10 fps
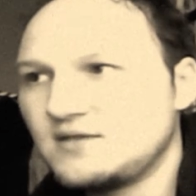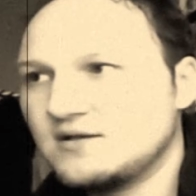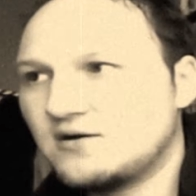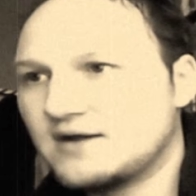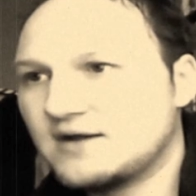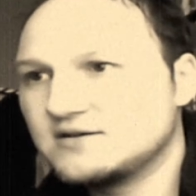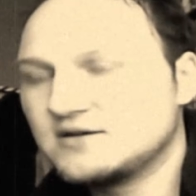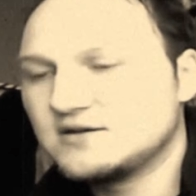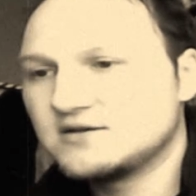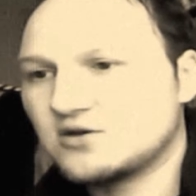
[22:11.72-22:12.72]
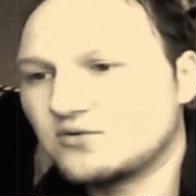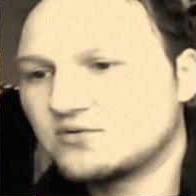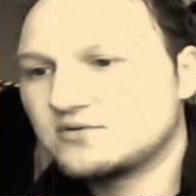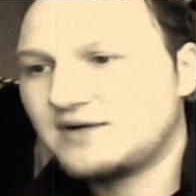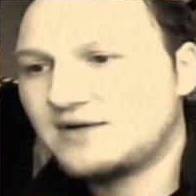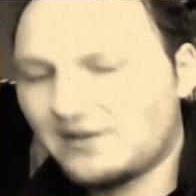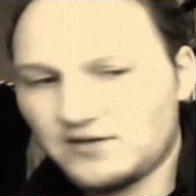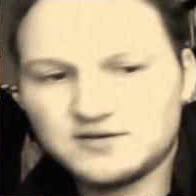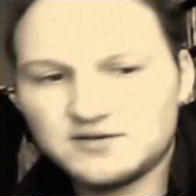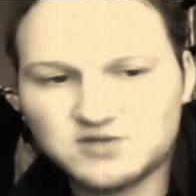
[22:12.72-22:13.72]
Alright? So
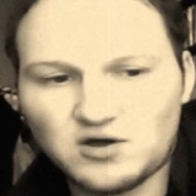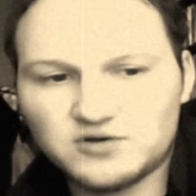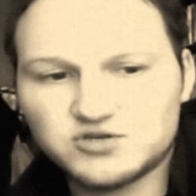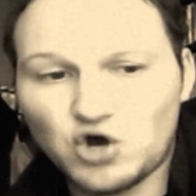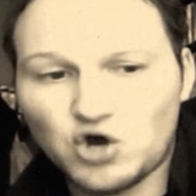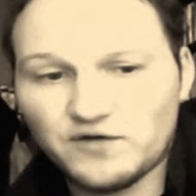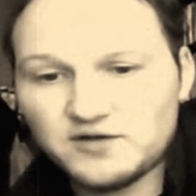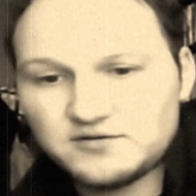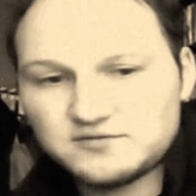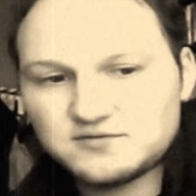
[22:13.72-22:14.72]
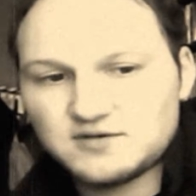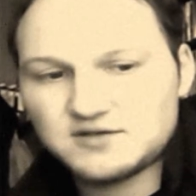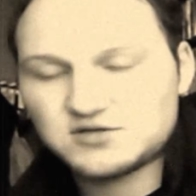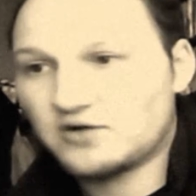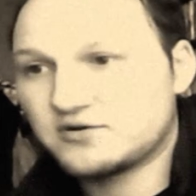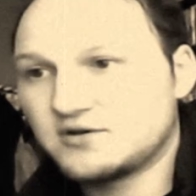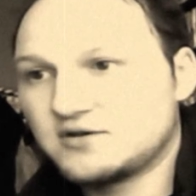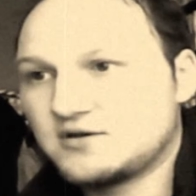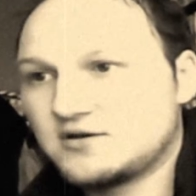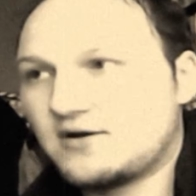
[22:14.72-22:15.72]
Allah is God, Jehovah is God.
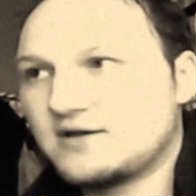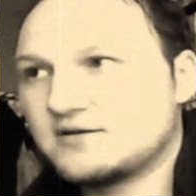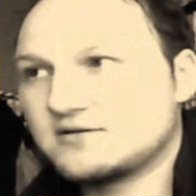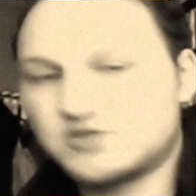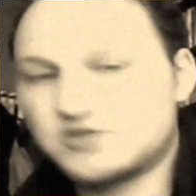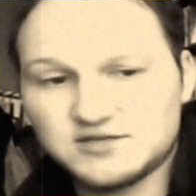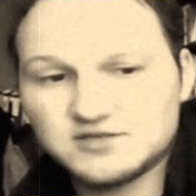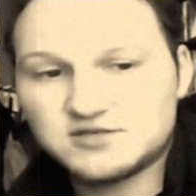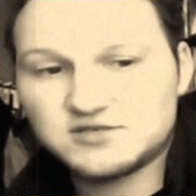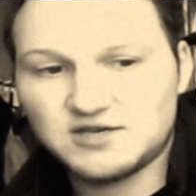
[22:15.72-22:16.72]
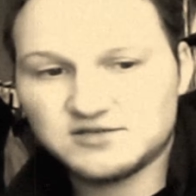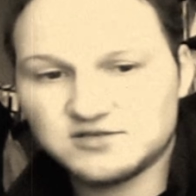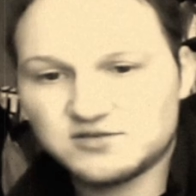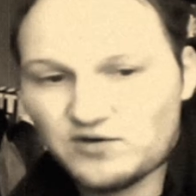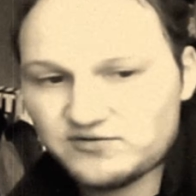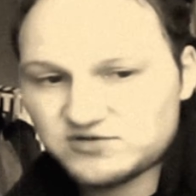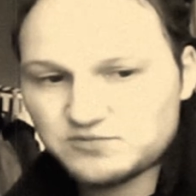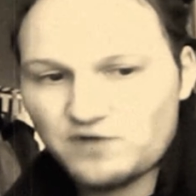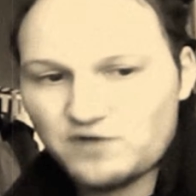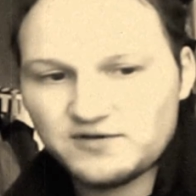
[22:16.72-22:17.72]
Alright? Jesus is Jesus, whether he's a
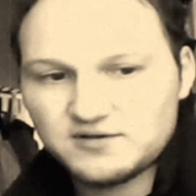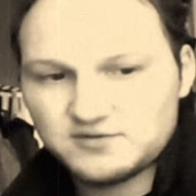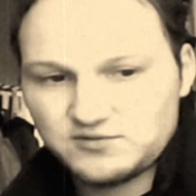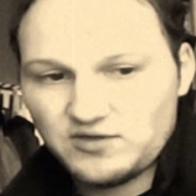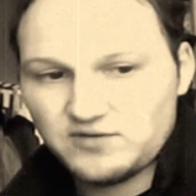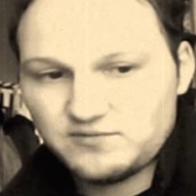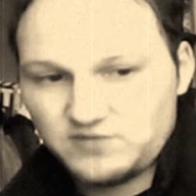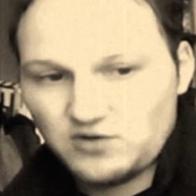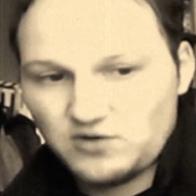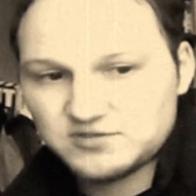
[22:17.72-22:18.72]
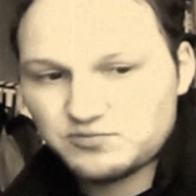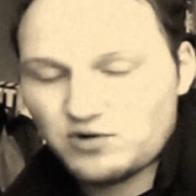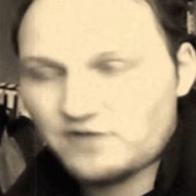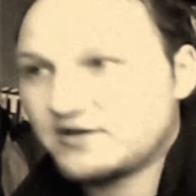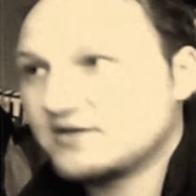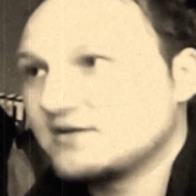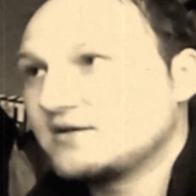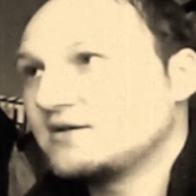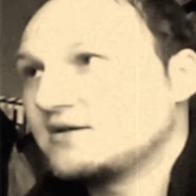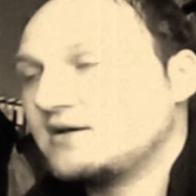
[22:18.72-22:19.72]
prophet, whether, you know, he's a prophet
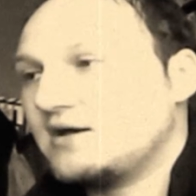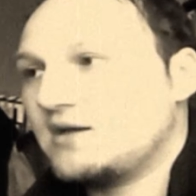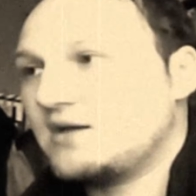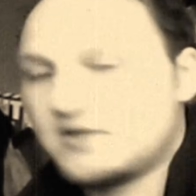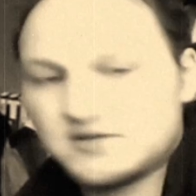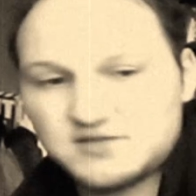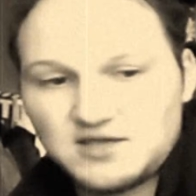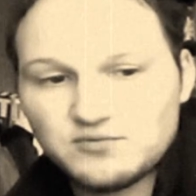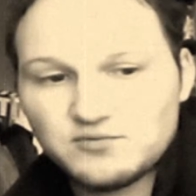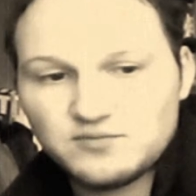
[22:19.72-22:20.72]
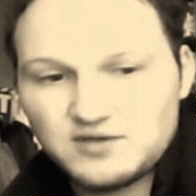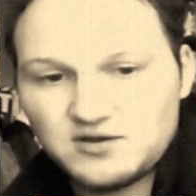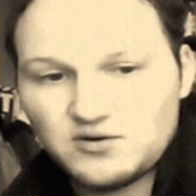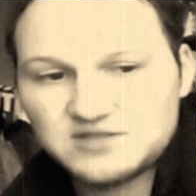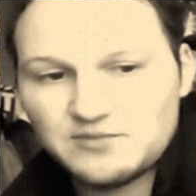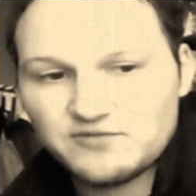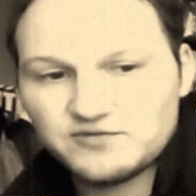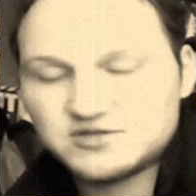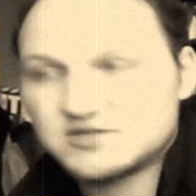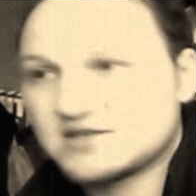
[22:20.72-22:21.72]
as the, you know, Islamic
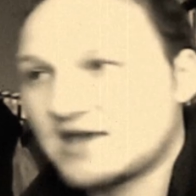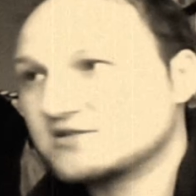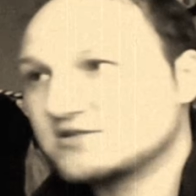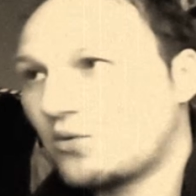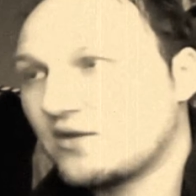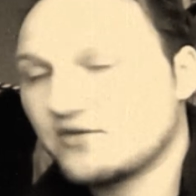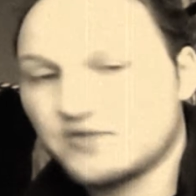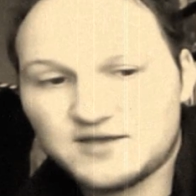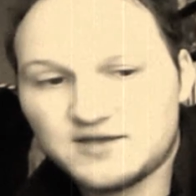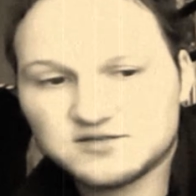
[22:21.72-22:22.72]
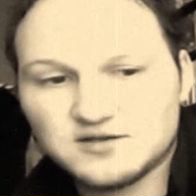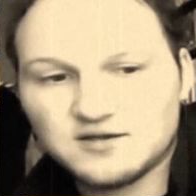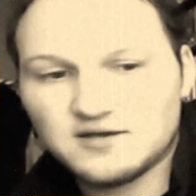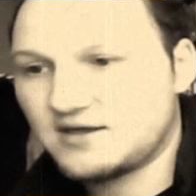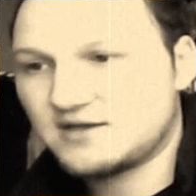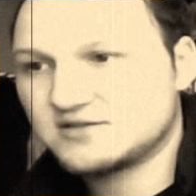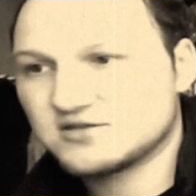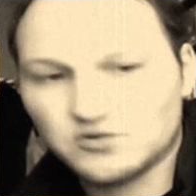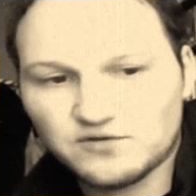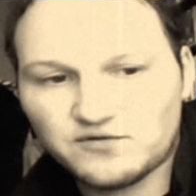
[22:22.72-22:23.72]
religion states, or whether he's the
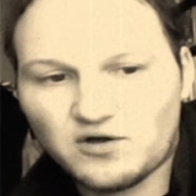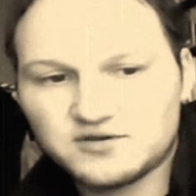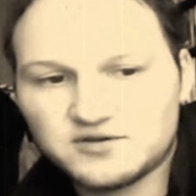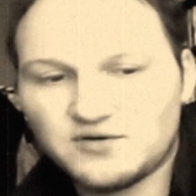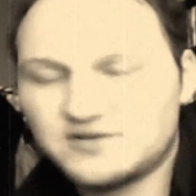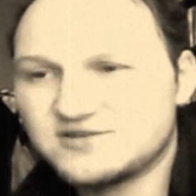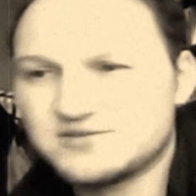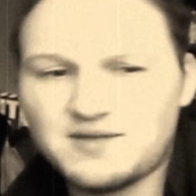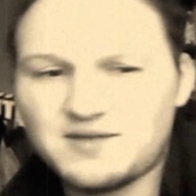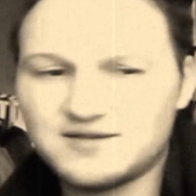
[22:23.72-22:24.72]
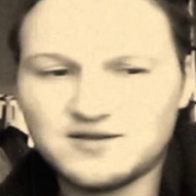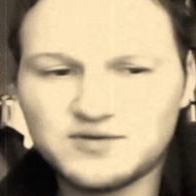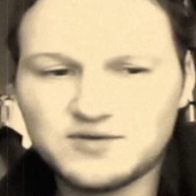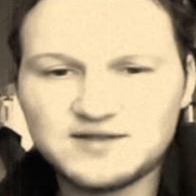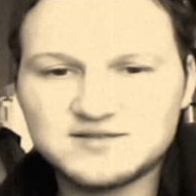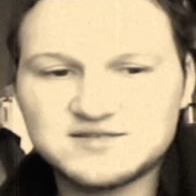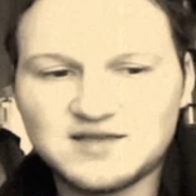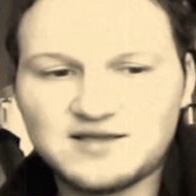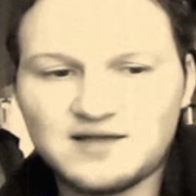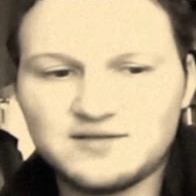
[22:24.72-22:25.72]
son of God, you know, it doesn't matter, you know, we get into
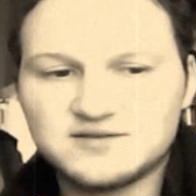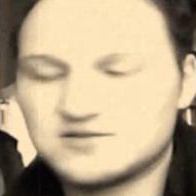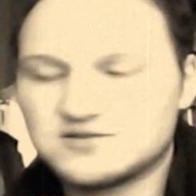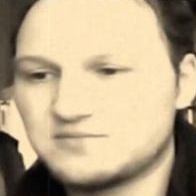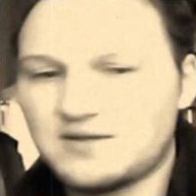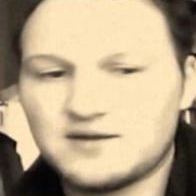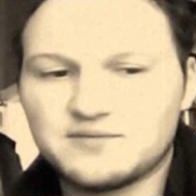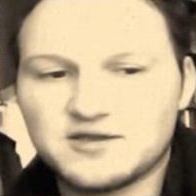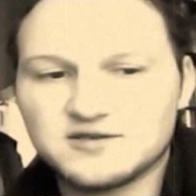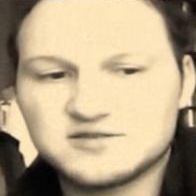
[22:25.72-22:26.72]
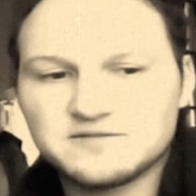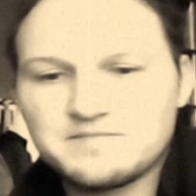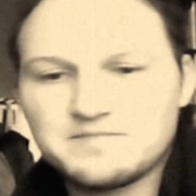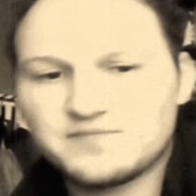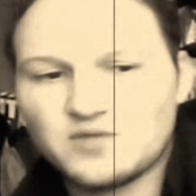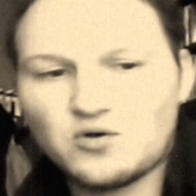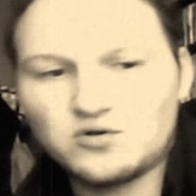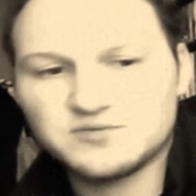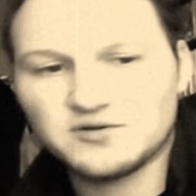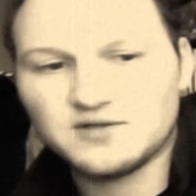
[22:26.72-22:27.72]
technicalities, it doesn't matter, because
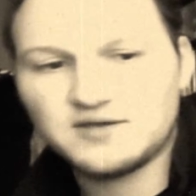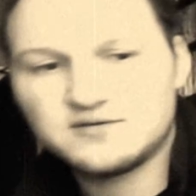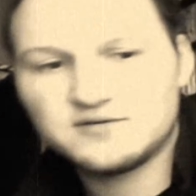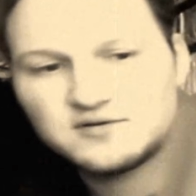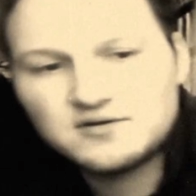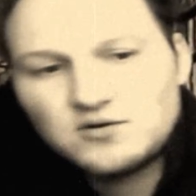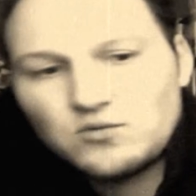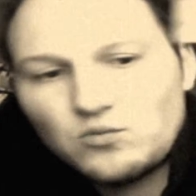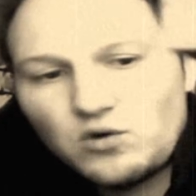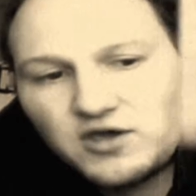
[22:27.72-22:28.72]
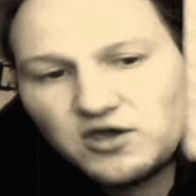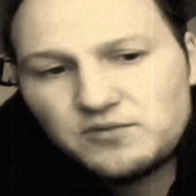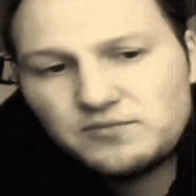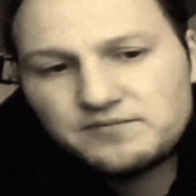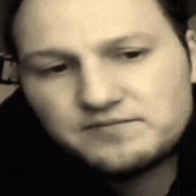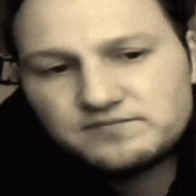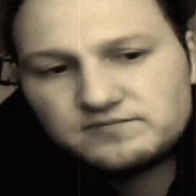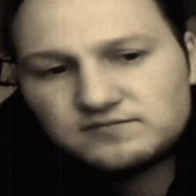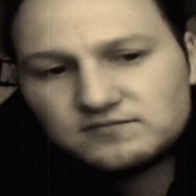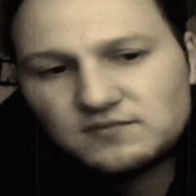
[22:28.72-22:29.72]
ultimately one cube,
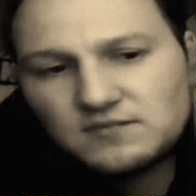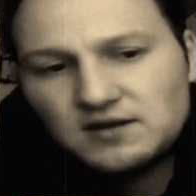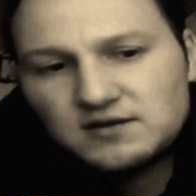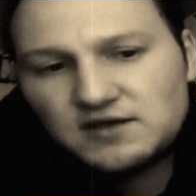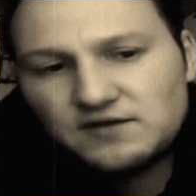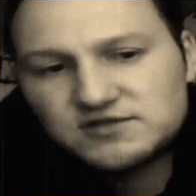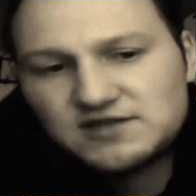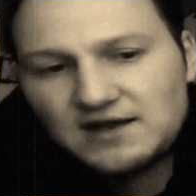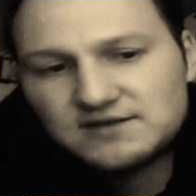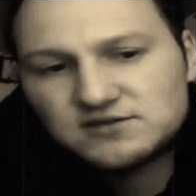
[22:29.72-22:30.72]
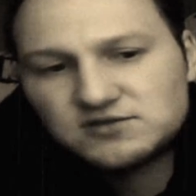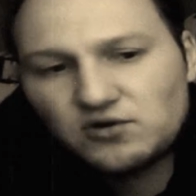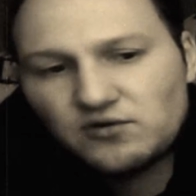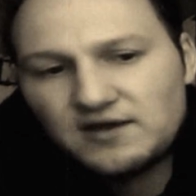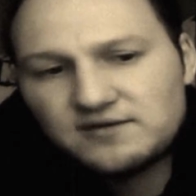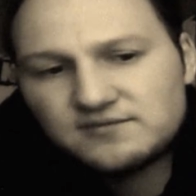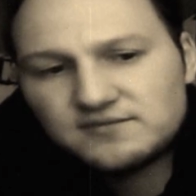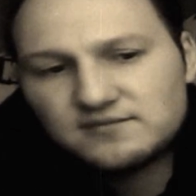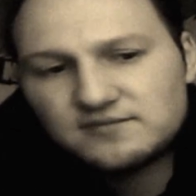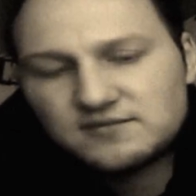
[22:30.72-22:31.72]
different sides to the story, yeah?
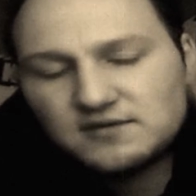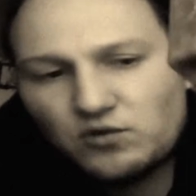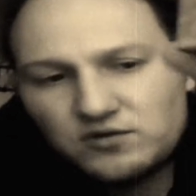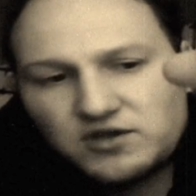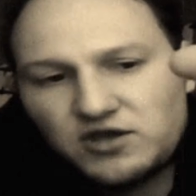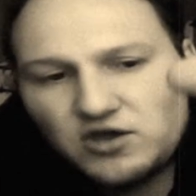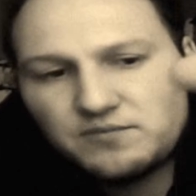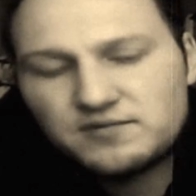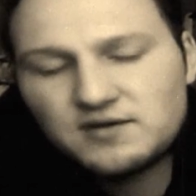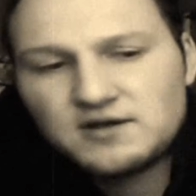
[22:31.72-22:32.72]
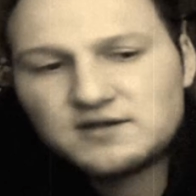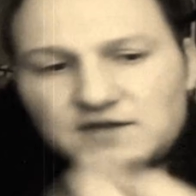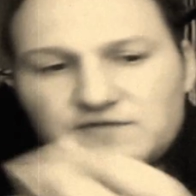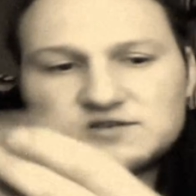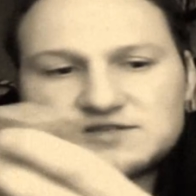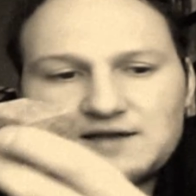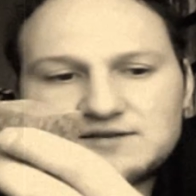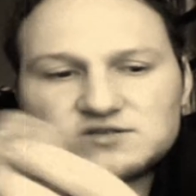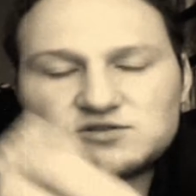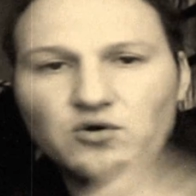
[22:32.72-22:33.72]
One cube, different
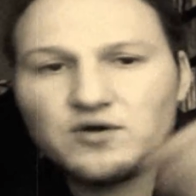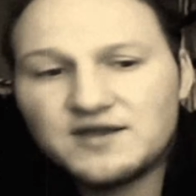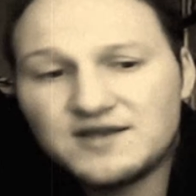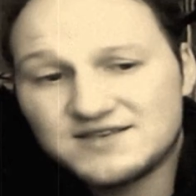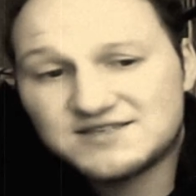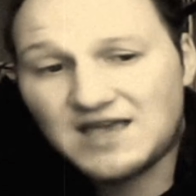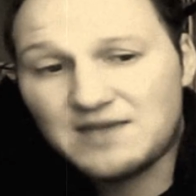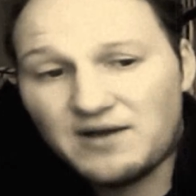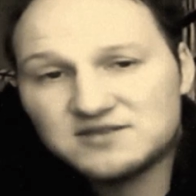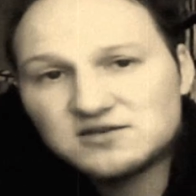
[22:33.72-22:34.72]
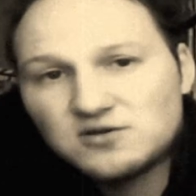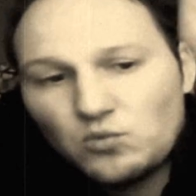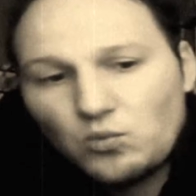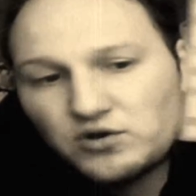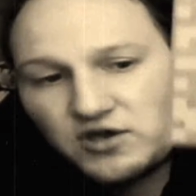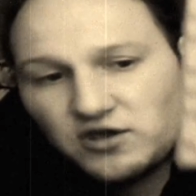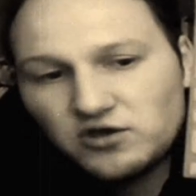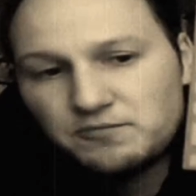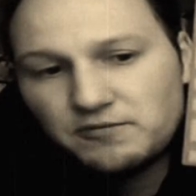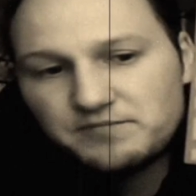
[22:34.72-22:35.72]
sides to the story. The same as one
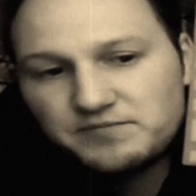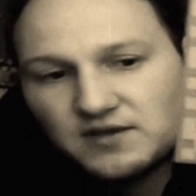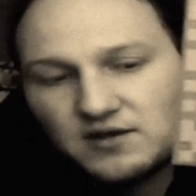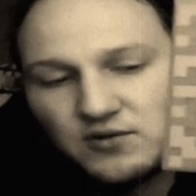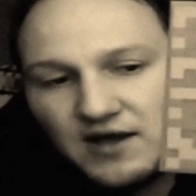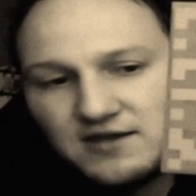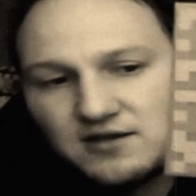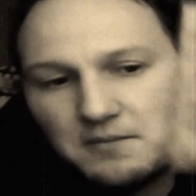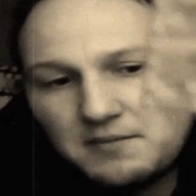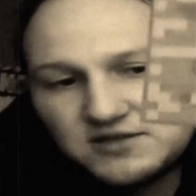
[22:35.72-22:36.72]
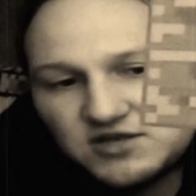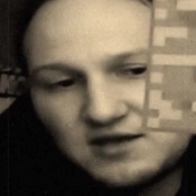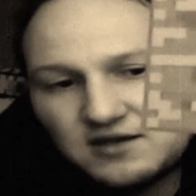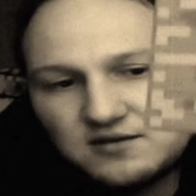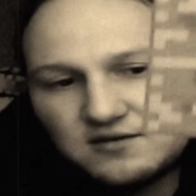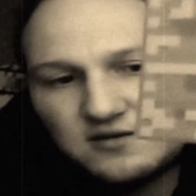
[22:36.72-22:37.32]
cube, okay, magic,